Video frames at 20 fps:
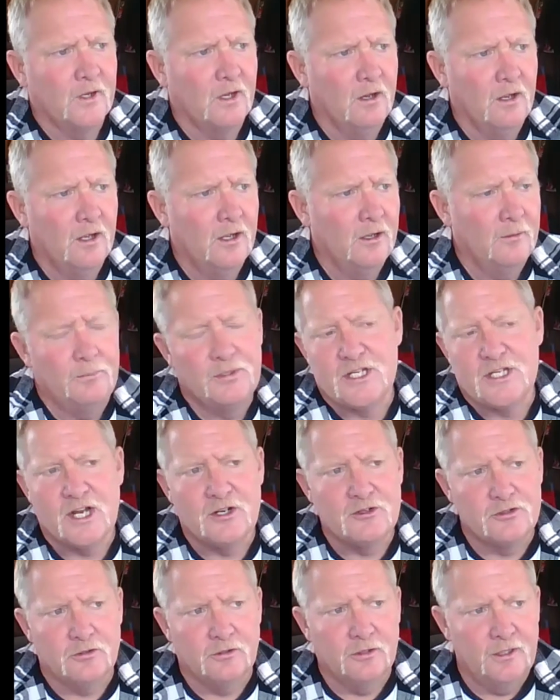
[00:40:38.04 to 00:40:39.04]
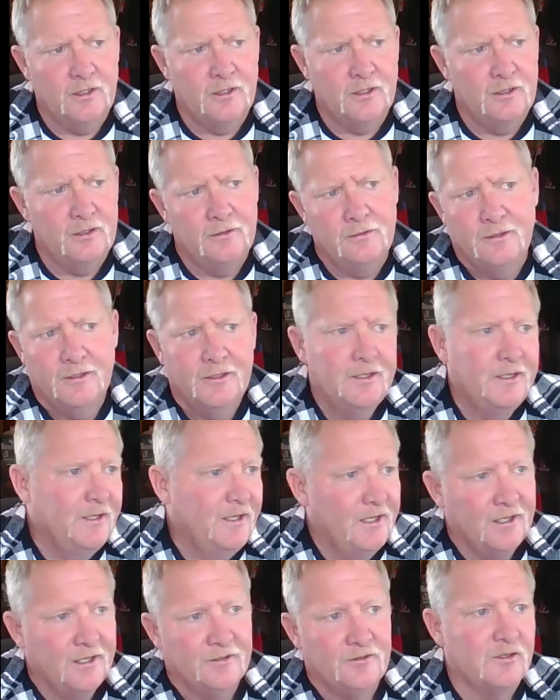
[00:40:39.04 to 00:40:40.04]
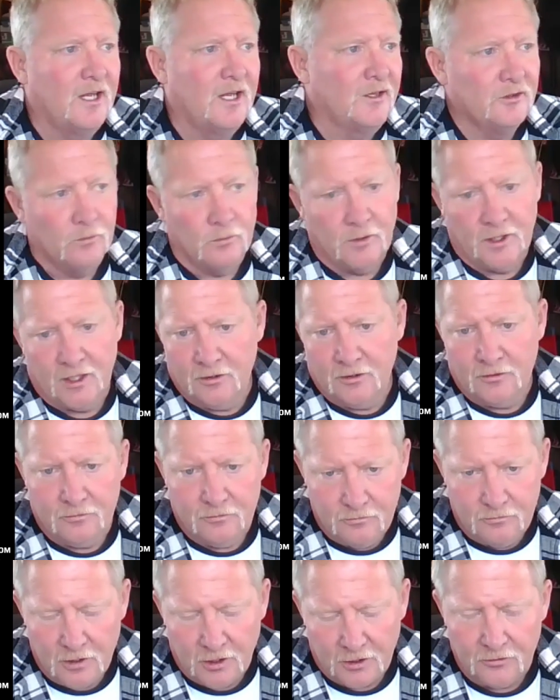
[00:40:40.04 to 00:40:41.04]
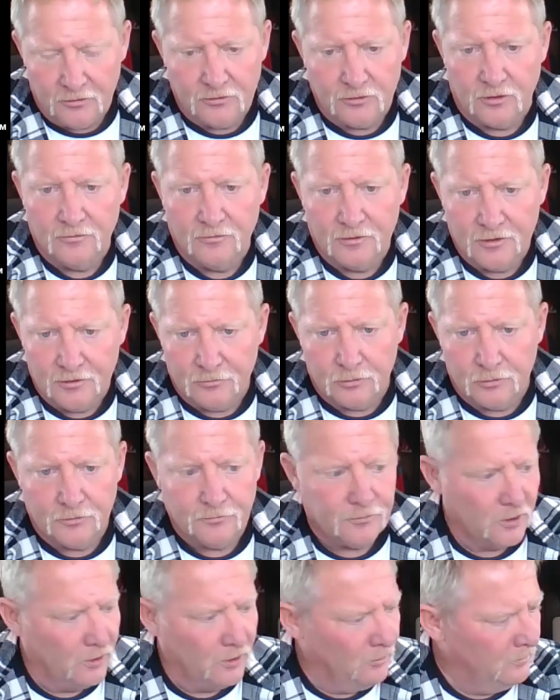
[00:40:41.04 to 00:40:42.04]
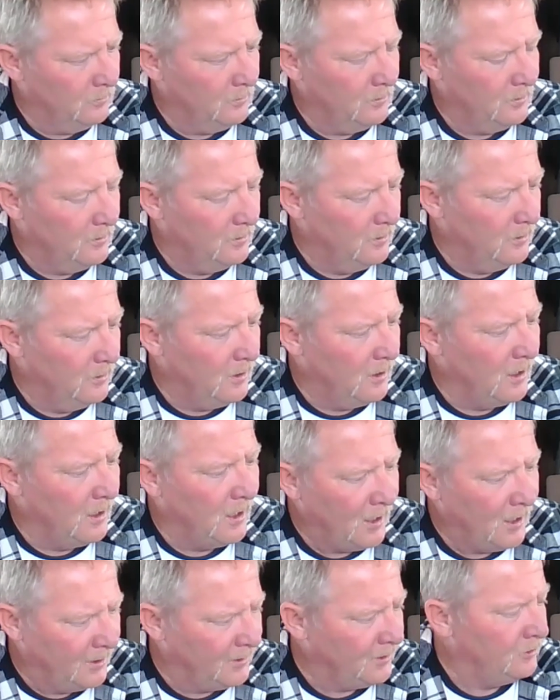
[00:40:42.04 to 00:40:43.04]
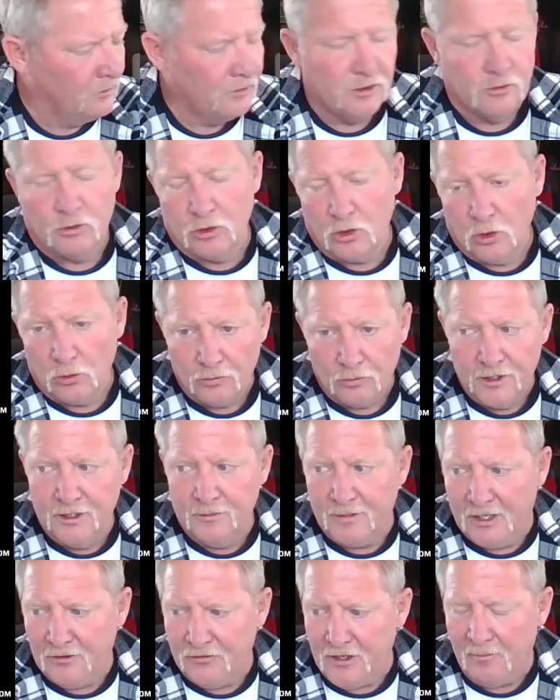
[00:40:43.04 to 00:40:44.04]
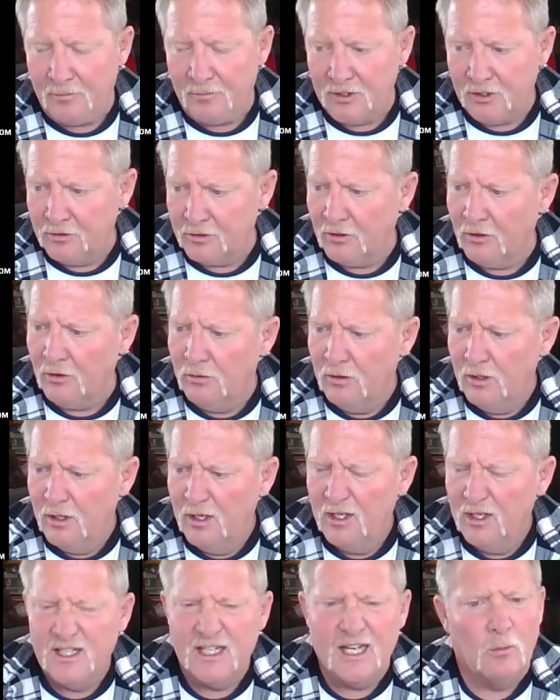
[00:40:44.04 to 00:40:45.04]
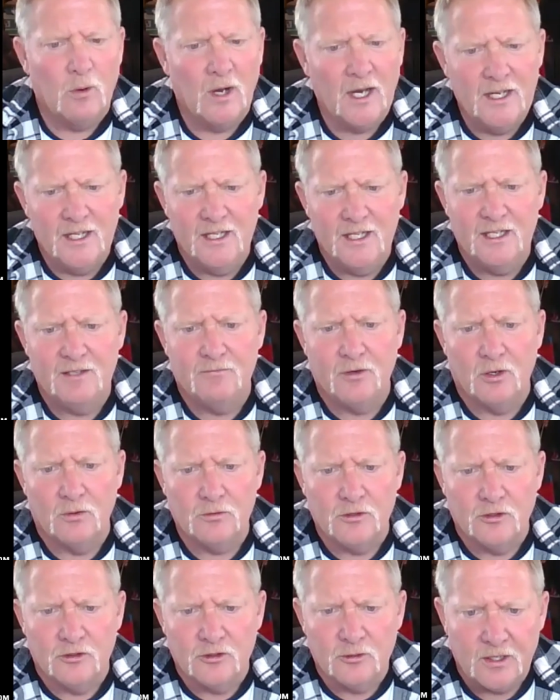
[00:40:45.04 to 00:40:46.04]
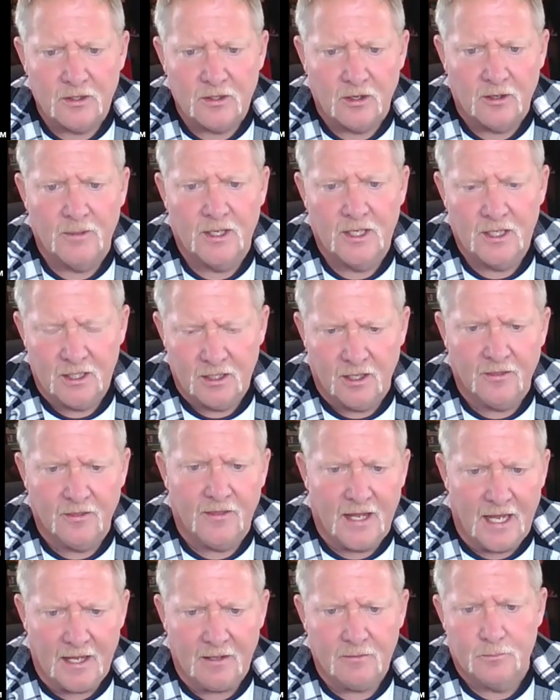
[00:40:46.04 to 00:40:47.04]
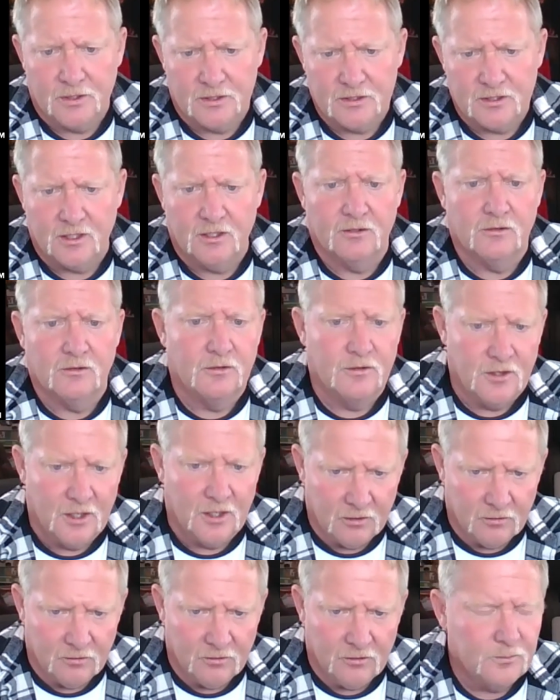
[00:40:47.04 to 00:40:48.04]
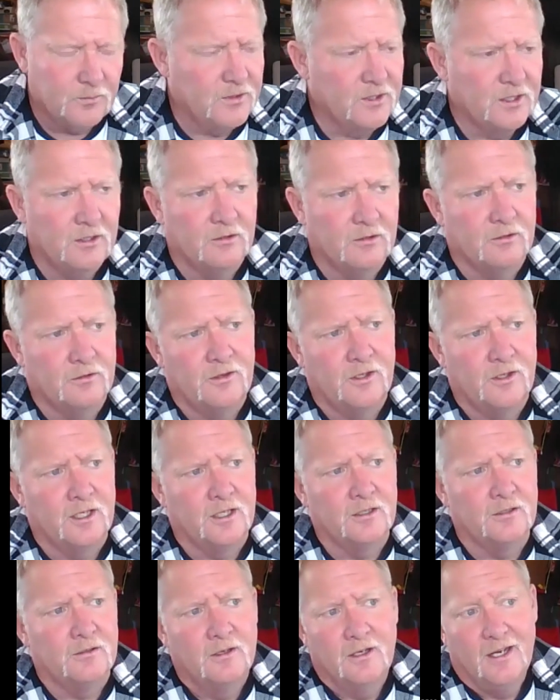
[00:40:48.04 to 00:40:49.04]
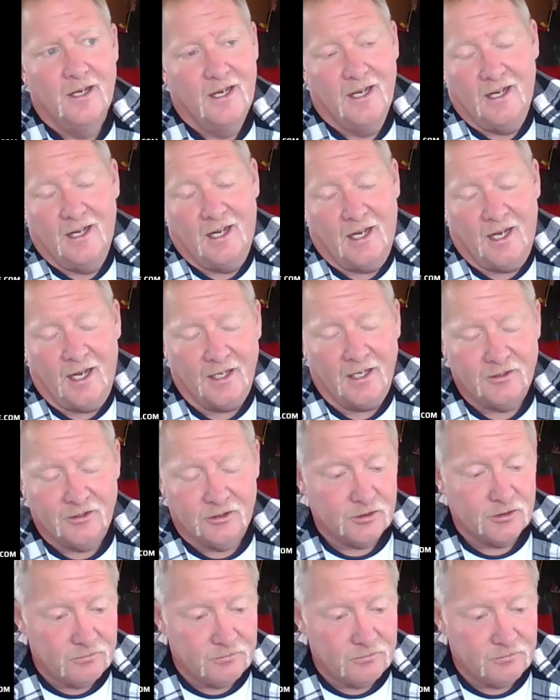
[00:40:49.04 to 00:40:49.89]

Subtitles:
potentially it's not the way a conservative would vote. And then you can go read about that bill and go, yeah, why did he vote to spend our money on that particular thing or this particular thing? And I